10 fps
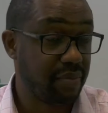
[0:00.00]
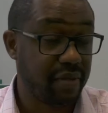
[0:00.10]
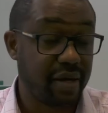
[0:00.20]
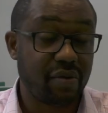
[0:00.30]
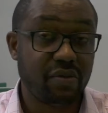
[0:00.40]

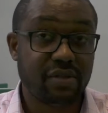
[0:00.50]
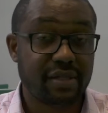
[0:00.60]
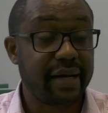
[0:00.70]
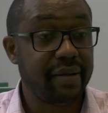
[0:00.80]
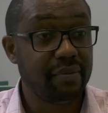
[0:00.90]
their own
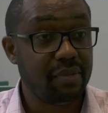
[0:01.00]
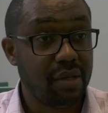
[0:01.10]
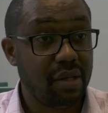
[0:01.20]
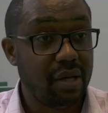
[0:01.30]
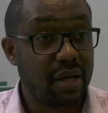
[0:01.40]
time,
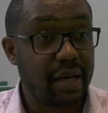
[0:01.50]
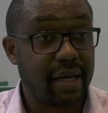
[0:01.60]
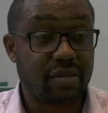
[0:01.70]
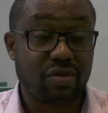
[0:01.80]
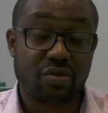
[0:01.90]
and
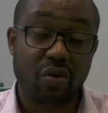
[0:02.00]
at